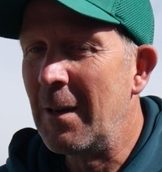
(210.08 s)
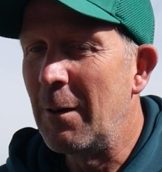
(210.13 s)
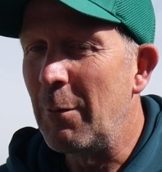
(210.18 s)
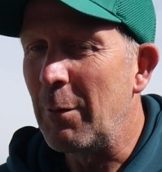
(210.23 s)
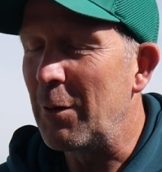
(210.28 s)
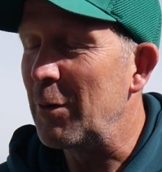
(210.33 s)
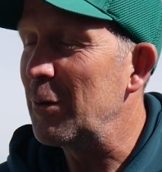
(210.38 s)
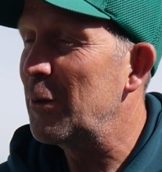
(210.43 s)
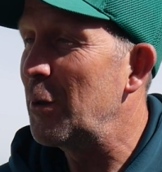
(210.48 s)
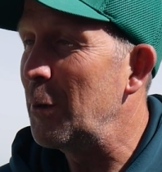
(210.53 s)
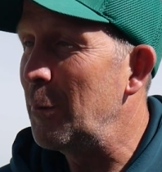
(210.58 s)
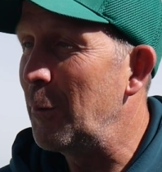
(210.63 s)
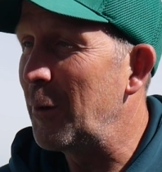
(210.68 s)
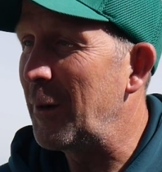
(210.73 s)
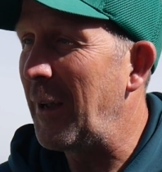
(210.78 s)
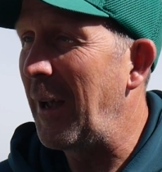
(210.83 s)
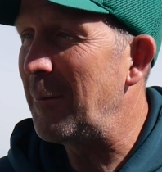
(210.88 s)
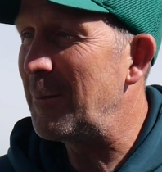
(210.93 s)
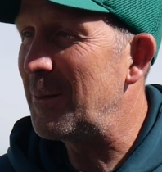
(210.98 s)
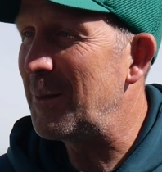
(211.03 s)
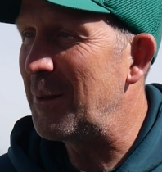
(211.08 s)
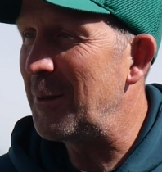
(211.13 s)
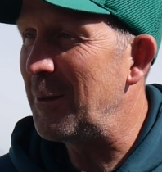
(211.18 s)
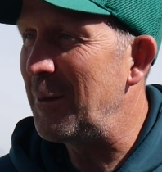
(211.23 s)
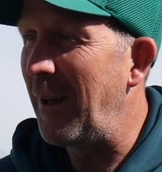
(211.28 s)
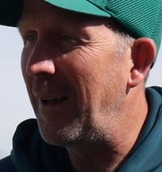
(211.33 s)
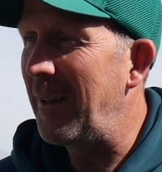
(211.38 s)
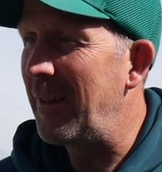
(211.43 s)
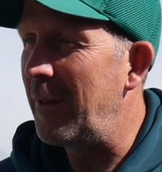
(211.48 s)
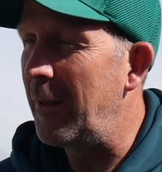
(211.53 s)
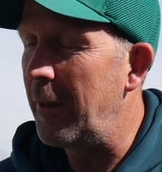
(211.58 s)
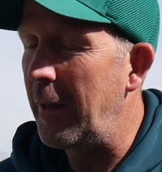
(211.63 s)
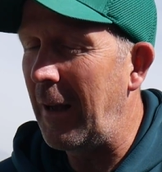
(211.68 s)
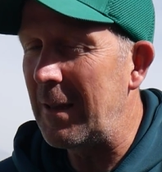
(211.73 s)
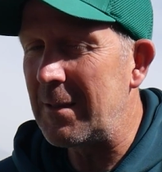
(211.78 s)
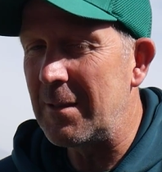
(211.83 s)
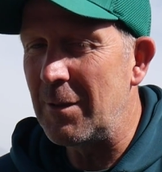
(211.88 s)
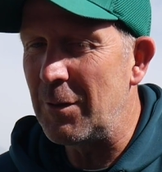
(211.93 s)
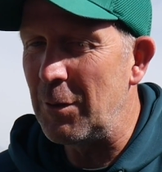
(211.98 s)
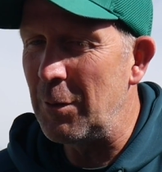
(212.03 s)
We've got 2 more games to do that. The
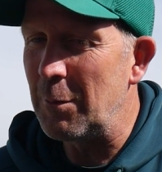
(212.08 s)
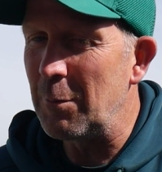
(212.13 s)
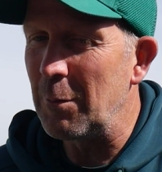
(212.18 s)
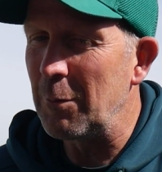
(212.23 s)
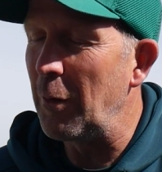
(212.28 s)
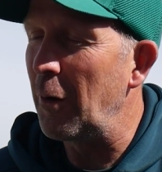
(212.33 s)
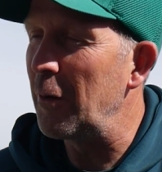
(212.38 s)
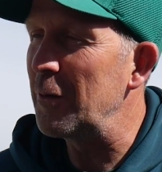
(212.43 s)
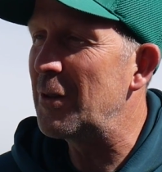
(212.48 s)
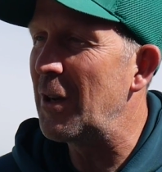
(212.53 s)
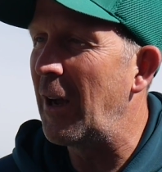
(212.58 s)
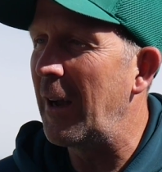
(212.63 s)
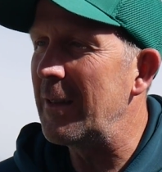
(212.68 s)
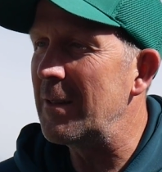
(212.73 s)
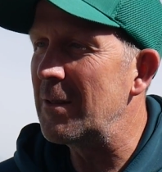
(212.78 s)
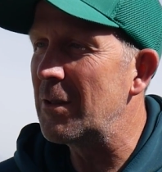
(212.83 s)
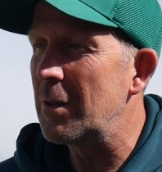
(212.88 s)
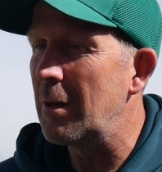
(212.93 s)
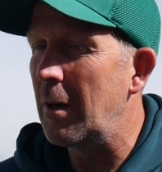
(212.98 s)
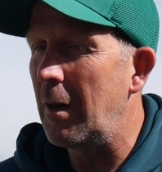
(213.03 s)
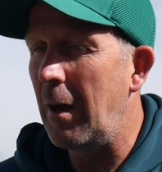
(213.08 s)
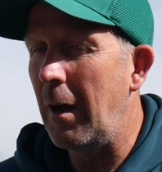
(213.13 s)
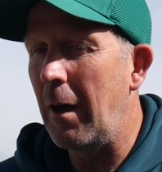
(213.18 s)
attitude will not change.